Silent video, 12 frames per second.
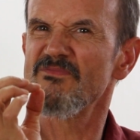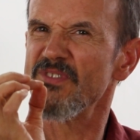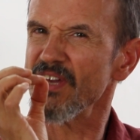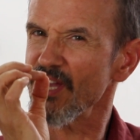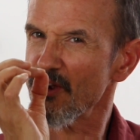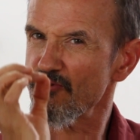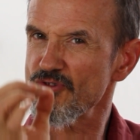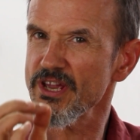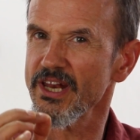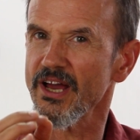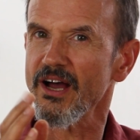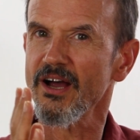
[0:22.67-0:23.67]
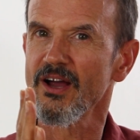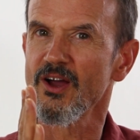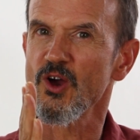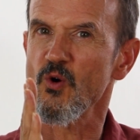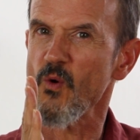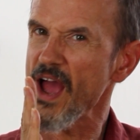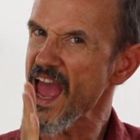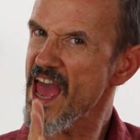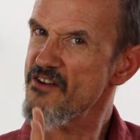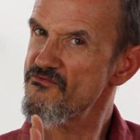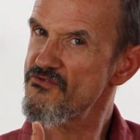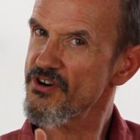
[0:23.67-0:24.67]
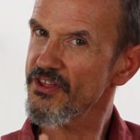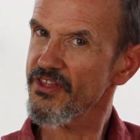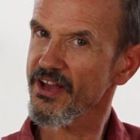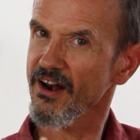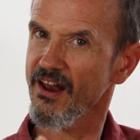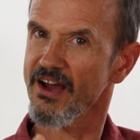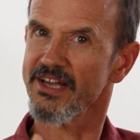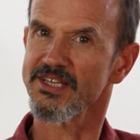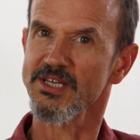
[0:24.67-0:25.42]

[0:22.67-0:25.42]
the arena where everything lines